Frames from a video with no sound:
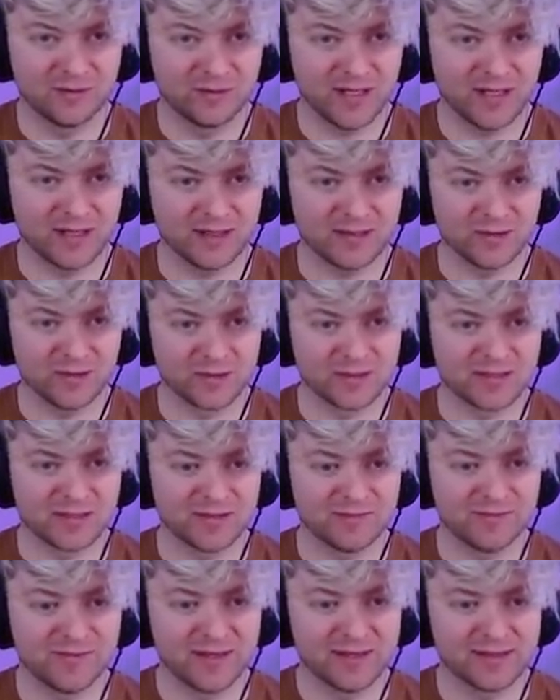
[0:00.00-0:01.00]
Okay, he goes and
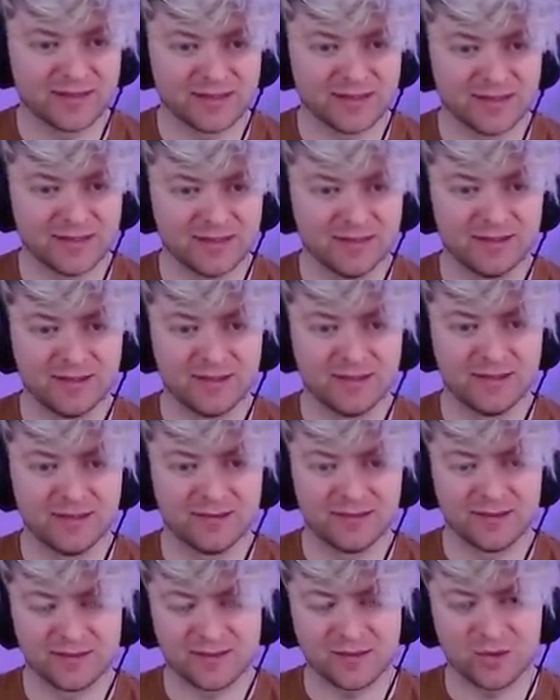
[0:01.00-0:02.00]
defends it.
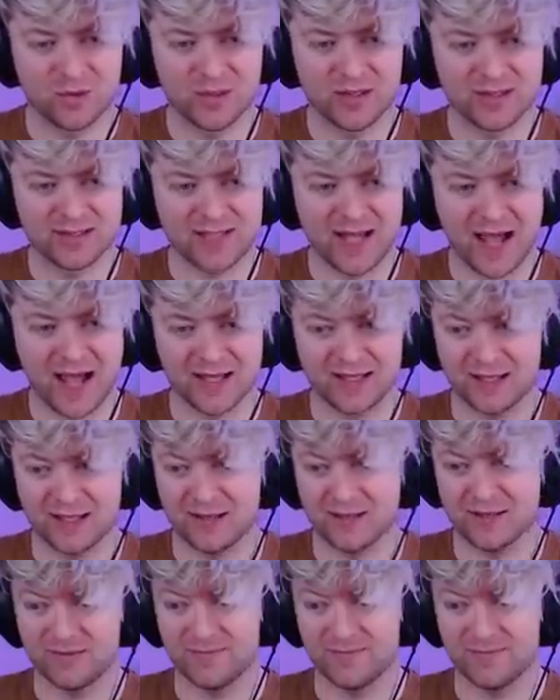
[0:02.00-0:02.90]
Let's go and attack it.